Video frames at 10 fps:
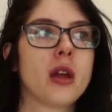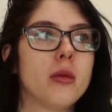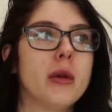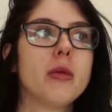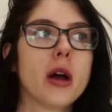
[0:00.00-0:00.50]

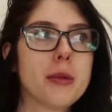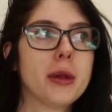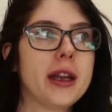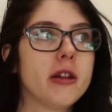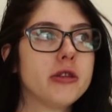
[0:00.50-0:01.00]
We were
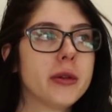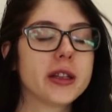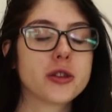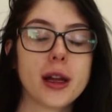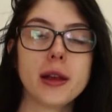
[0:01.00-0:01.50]
planning on doing
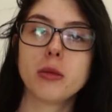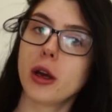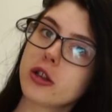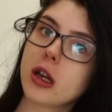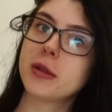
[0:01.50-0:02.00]
Australian
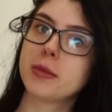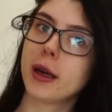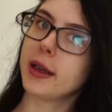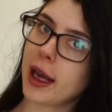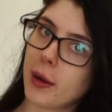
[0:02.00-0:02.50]
workshops,
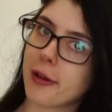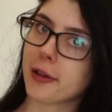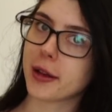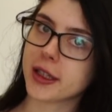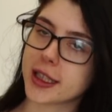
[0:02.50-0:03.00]
but now every
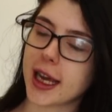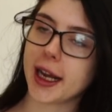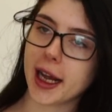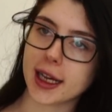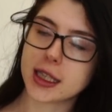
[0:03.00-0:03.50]
other
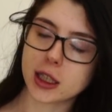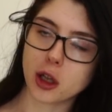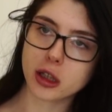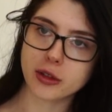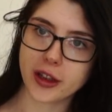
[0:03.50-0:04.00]
state has
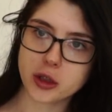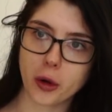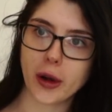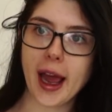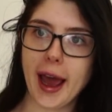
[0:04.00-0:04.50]
locked
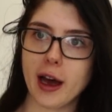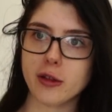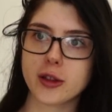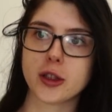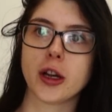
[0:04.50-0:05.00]
Victoria out.
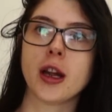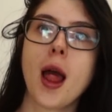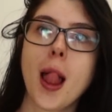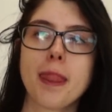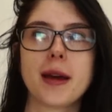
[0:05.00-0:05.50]
So
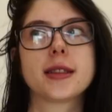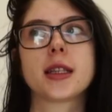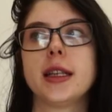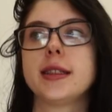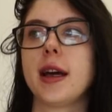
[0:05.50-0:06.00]
that's
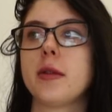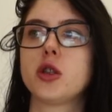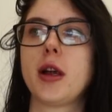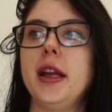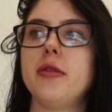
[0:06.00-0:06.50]
kind of down the
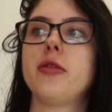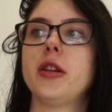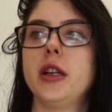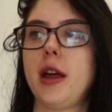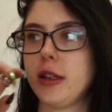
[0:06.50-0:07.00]
drain for
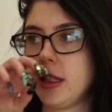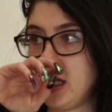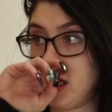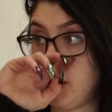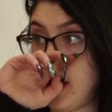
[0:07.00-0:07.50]
another
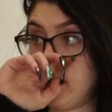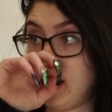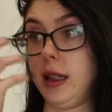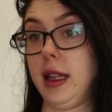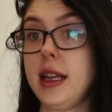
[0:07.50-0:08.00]
6 weeks
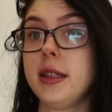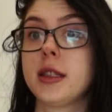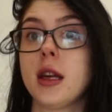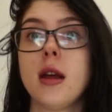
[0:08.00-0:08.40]
at least.